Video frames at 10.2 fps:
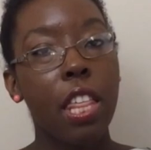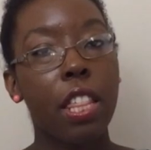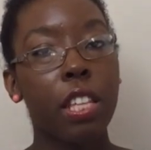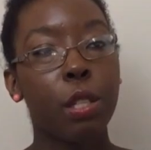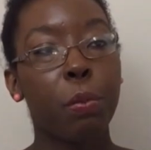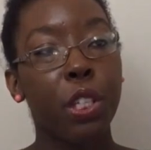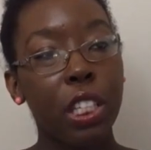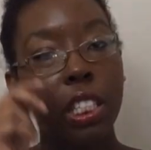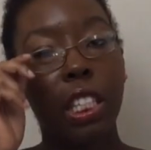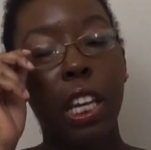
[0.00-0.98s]
This
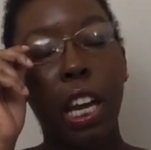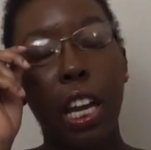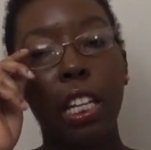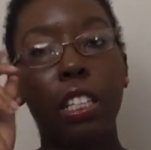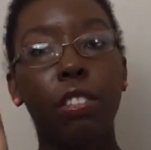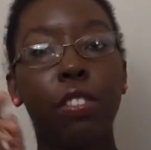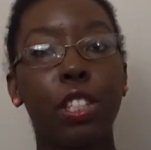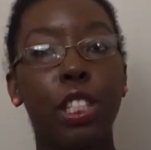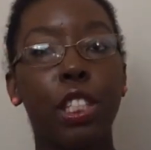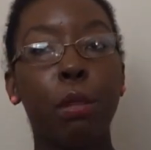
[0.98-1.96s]
book is kind of
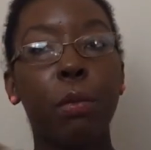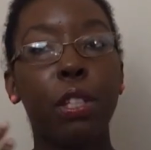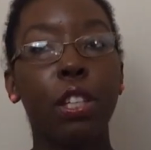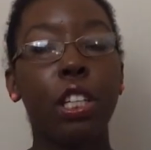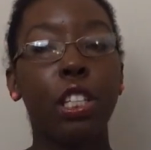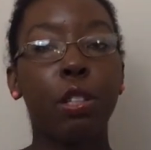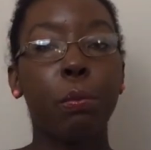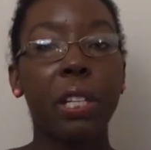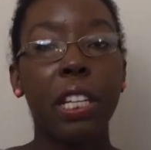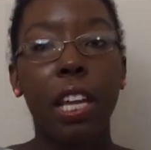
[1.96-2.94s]
similar a
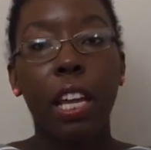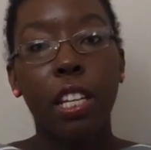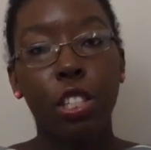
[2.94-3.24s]
little bit